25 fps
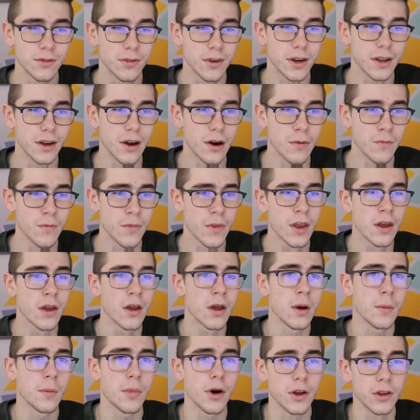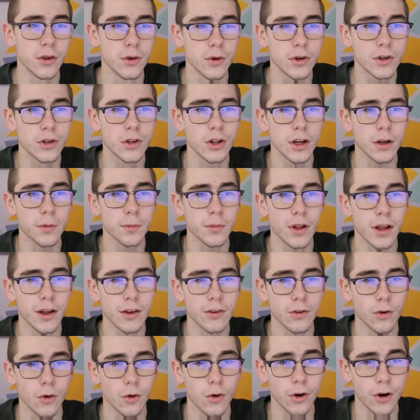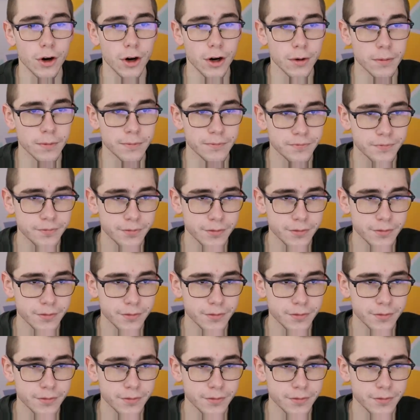video. But you would click place order,